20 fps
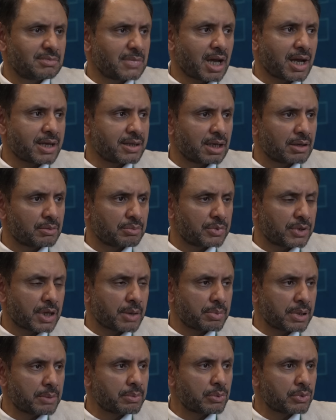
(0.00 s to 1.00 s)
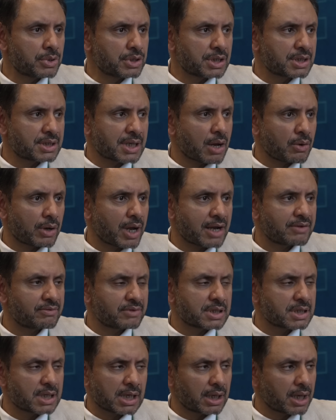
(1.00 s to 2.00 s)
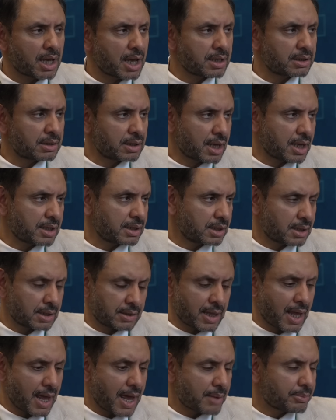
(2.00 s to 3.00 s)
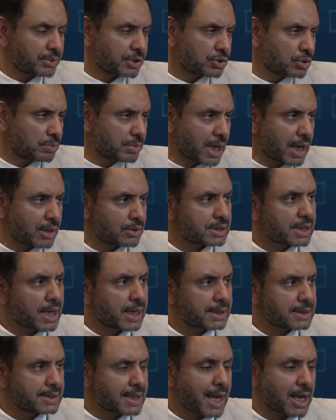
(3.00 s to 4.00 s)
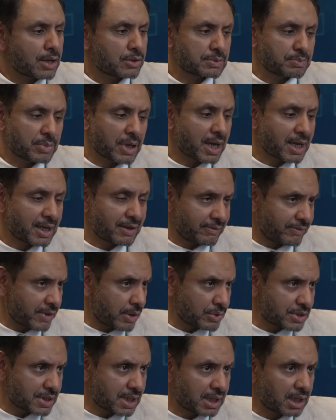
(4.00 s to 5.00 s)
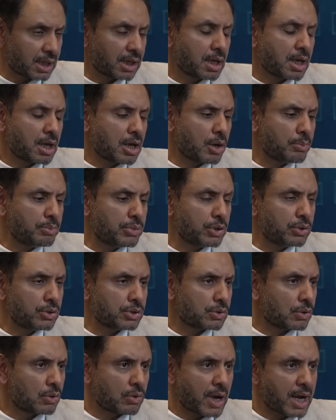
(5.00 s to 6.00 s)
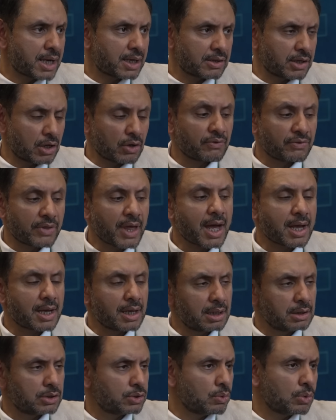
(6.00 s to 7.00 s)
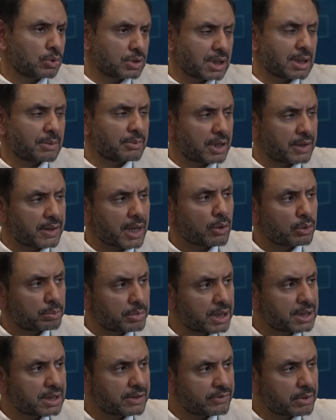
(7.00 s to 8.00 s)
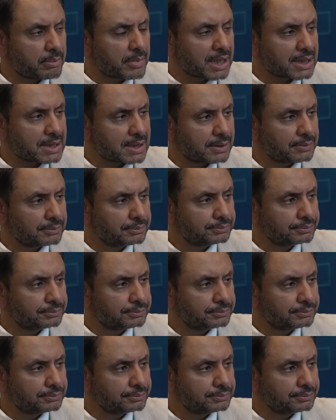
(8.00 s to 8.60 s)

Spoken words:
I think the people were just out canvassing and that happened to be outside his house. But if there was any abuse or anything of that held towards him, then that would be a different matter.